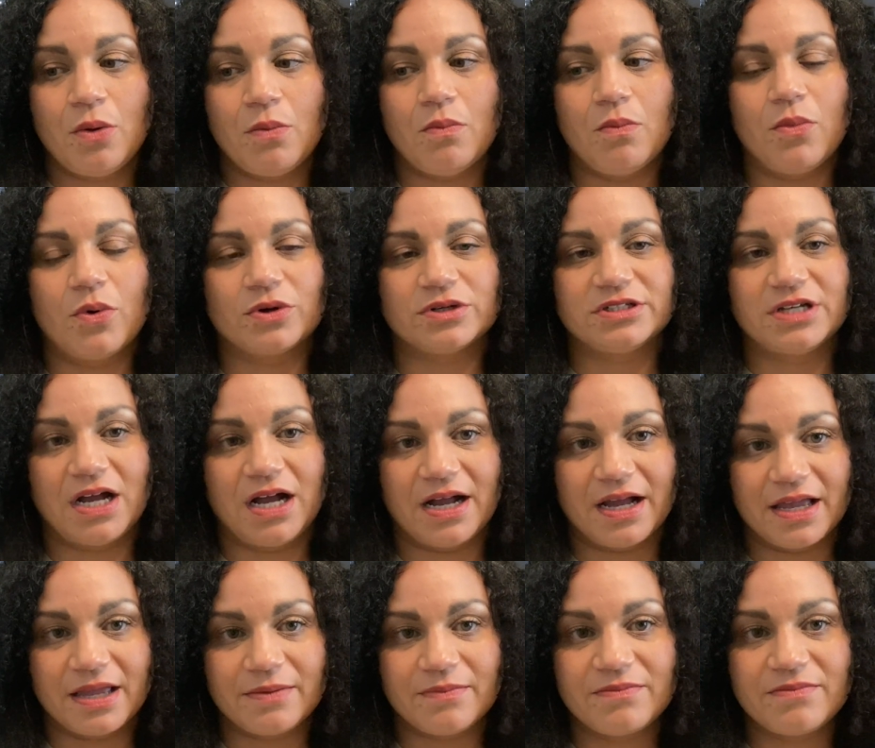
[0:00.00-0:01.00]
more
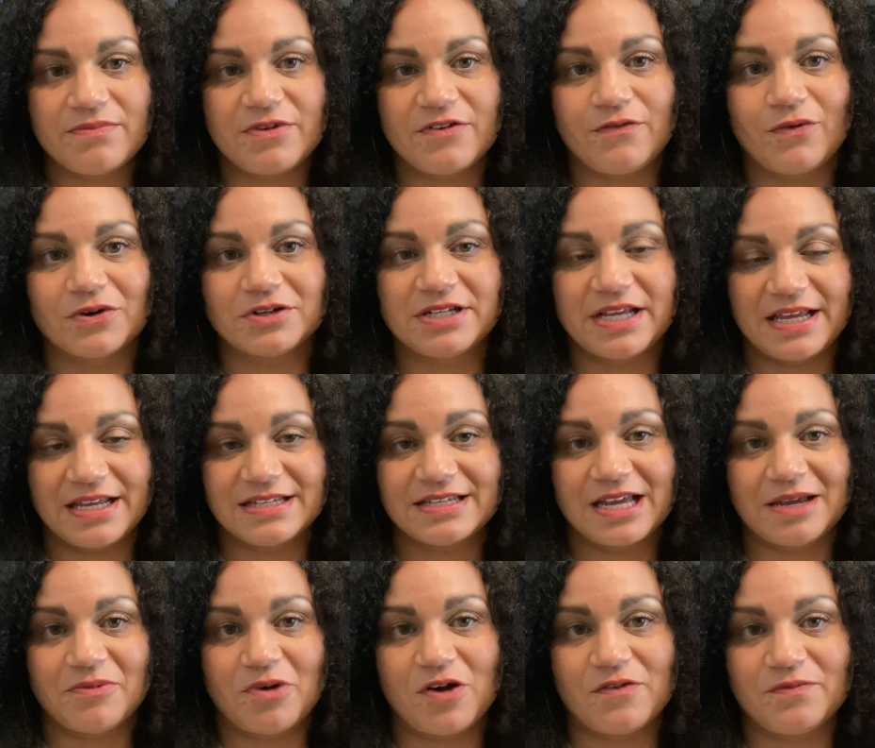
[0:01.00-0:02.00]
time before taking
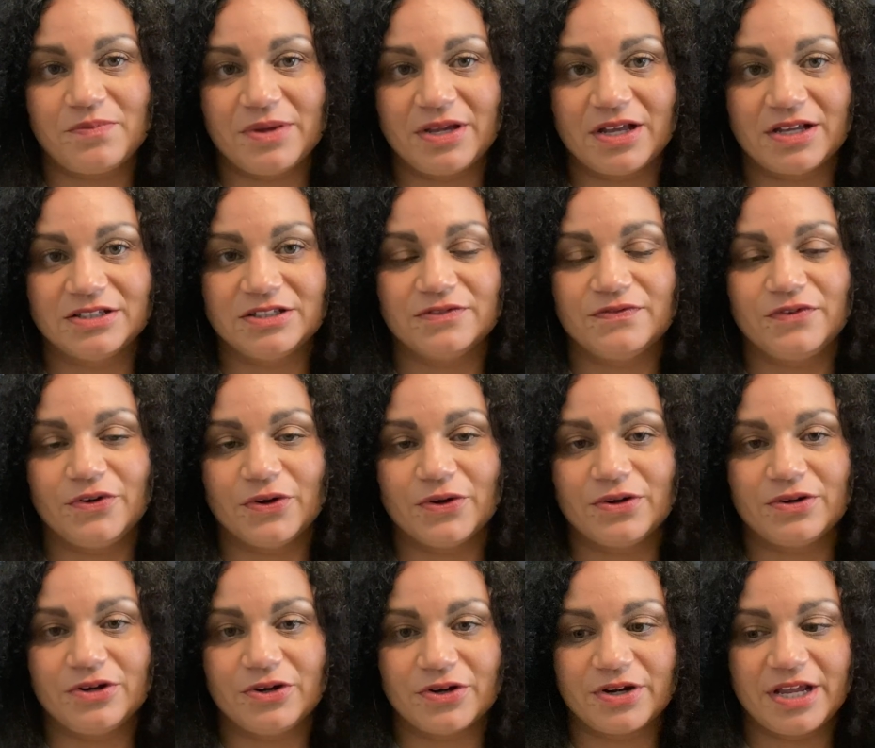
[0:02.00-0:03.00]
time off because of
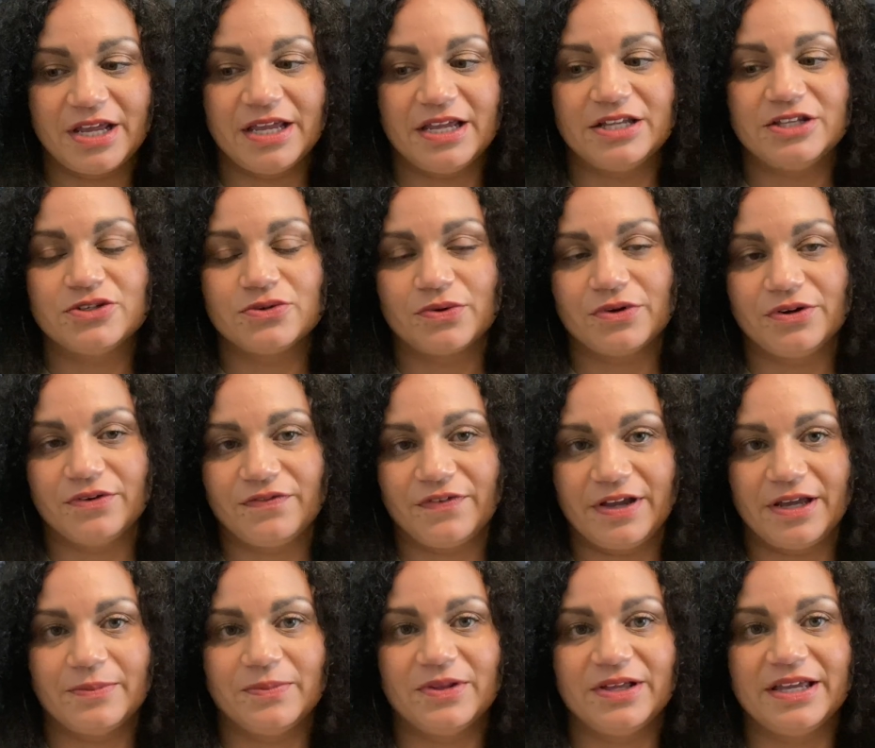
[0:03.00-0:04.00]
your kids or your
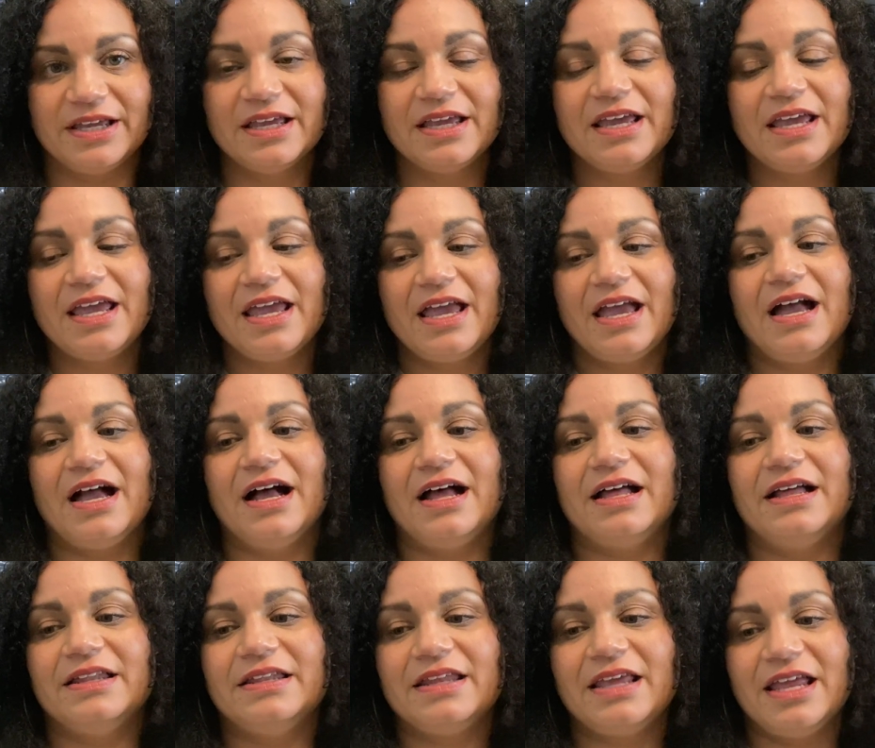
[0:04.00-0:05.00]
family,
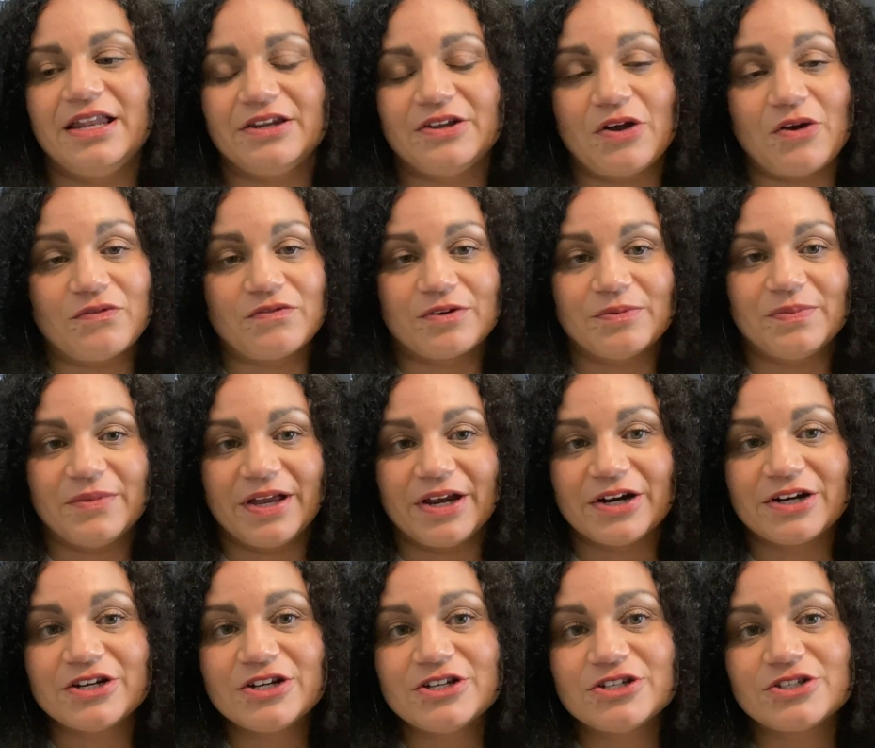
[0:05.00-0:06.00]
and go from there.